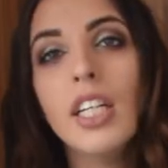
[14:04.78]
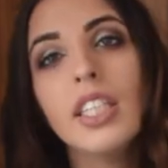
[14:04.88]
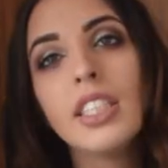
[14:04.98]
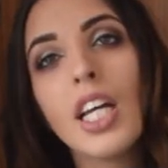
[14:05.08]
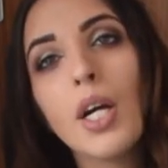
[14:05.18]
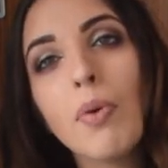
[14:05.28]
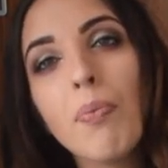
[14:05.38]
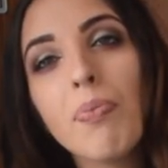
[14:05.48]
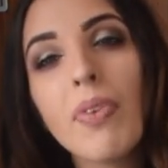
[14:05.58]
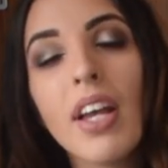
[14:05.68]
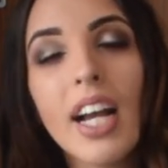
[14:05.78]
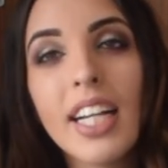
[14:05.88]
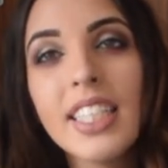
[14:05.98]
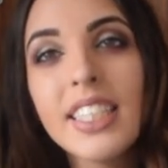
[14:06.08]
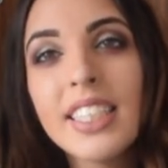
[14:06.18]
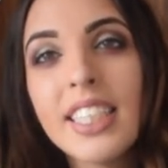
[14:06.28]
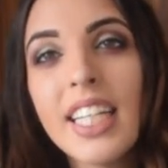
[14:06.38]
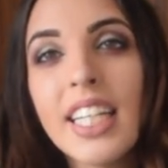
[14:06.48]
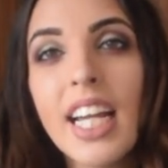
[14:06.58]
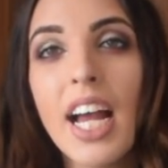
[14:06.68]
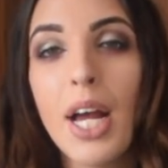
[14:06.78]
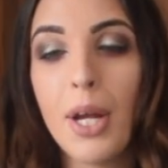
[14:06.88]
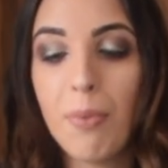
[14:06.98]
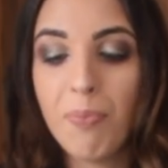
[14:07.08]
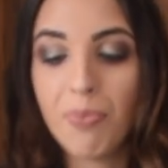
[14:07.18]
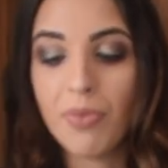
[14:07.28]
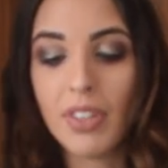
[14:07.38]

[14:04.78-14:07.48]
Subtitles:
So I did see that